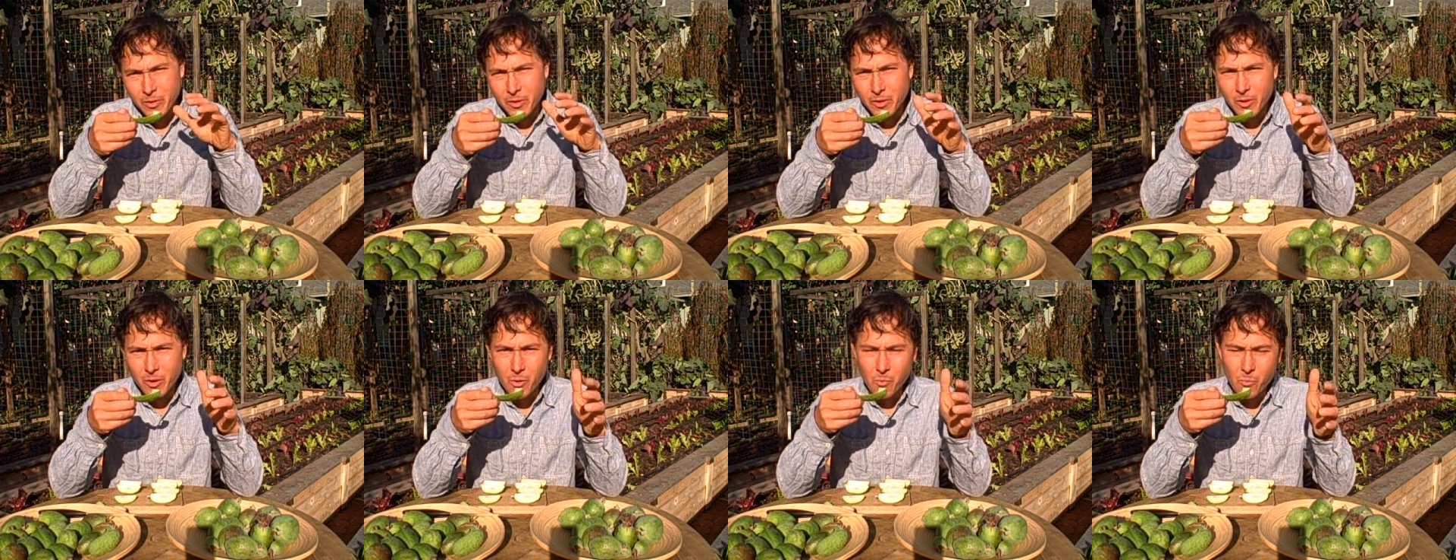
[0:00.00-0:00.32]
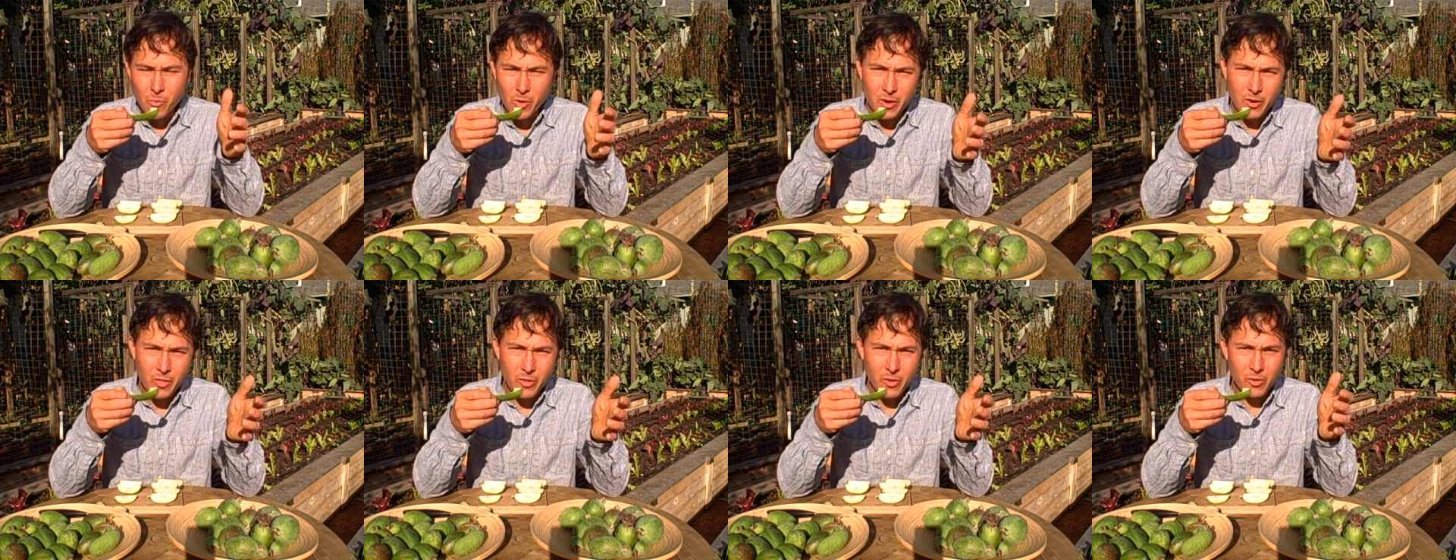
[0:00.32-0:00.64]
you know,
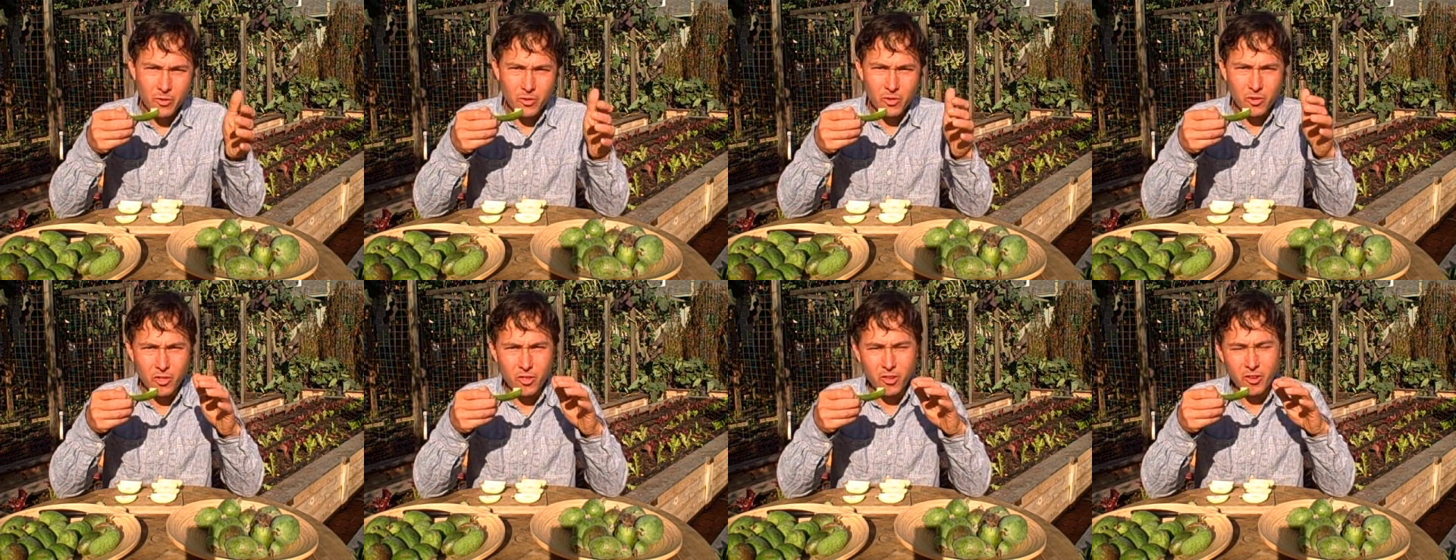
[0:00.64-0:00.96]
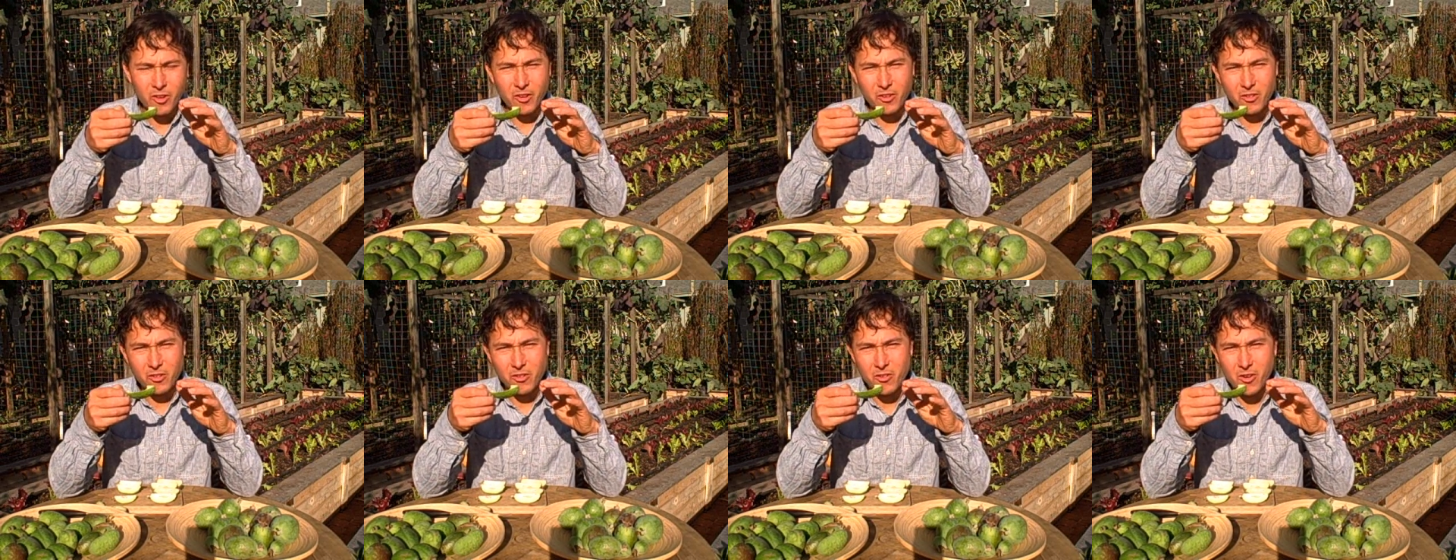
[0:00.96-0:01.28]
one of those
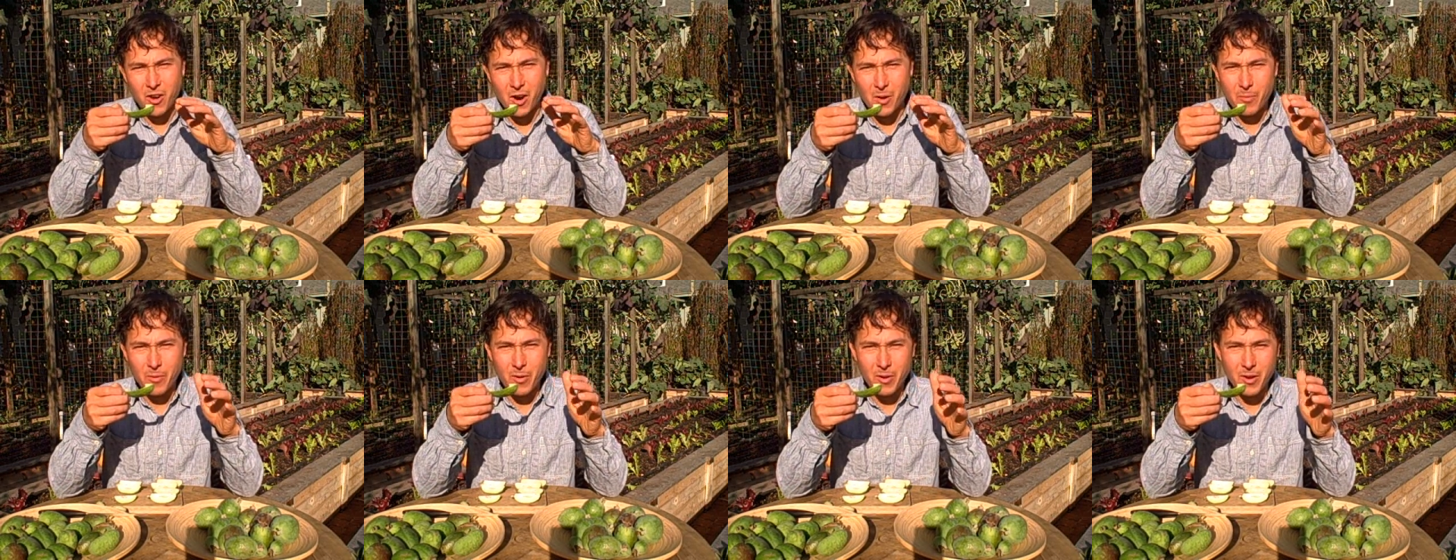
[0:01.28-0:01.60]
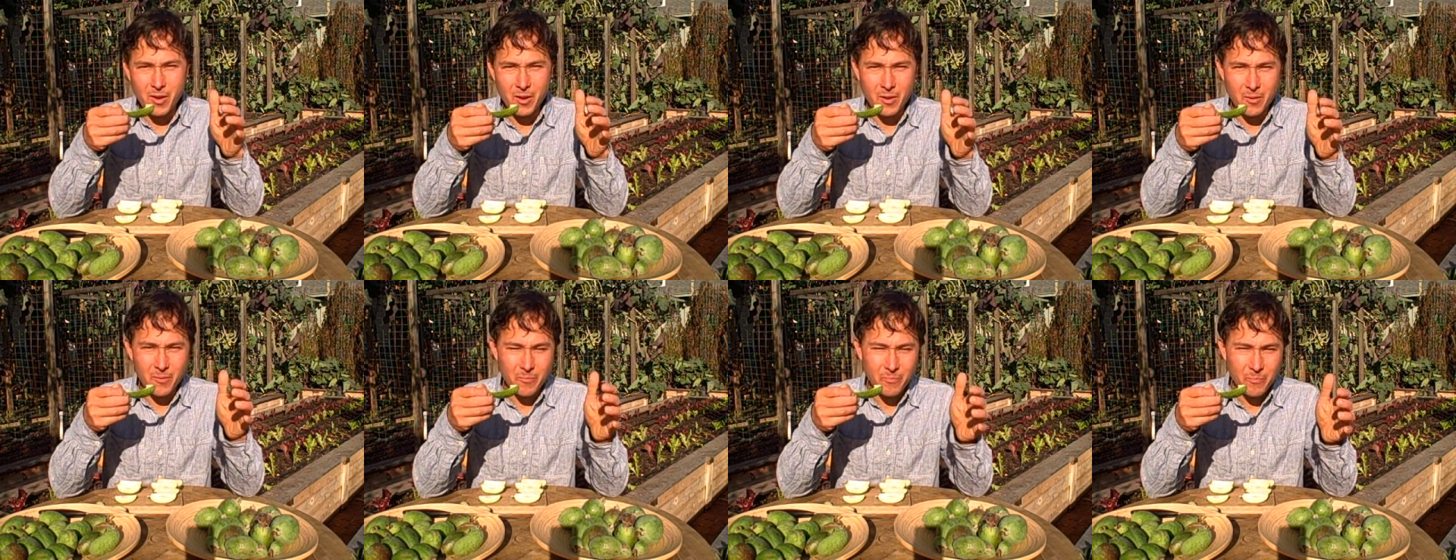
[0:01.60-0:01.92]
things,
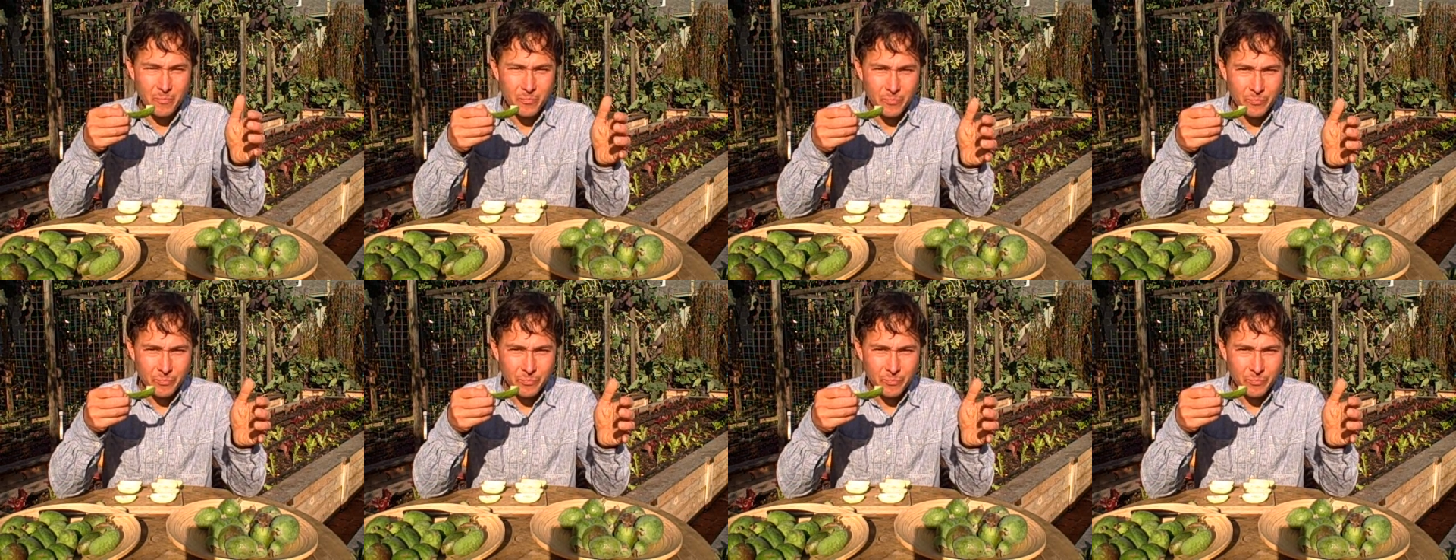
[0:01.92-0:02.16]
strawberry,